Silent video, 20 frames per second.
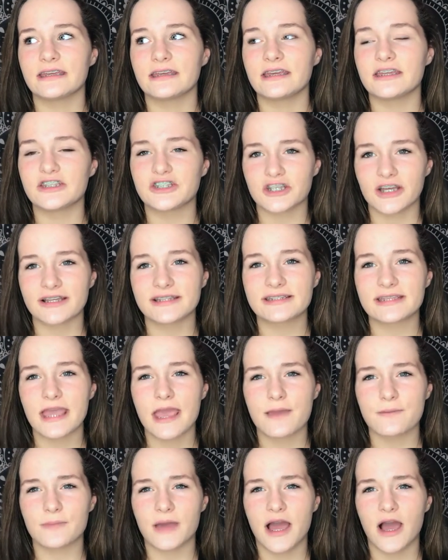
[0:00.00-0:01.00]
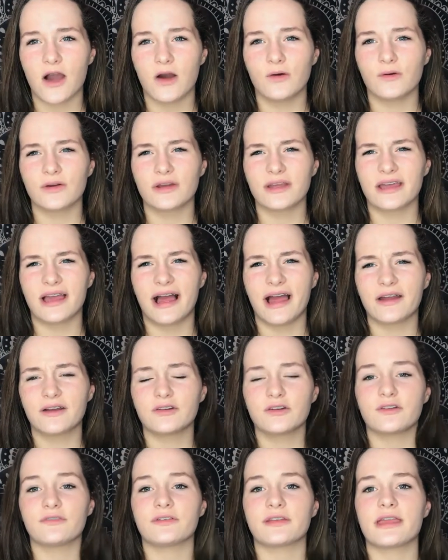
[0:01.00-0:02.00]
it just came out. I
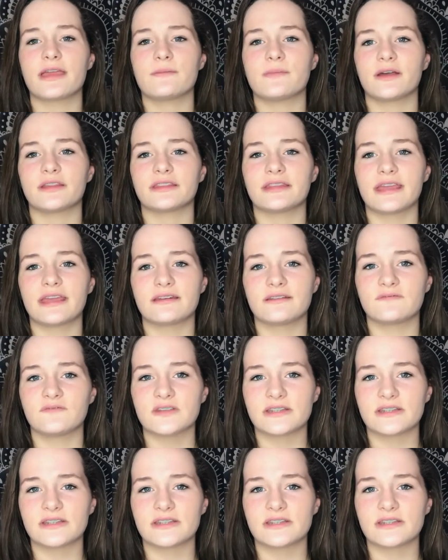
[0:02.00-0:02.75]
don't know if it came out the end of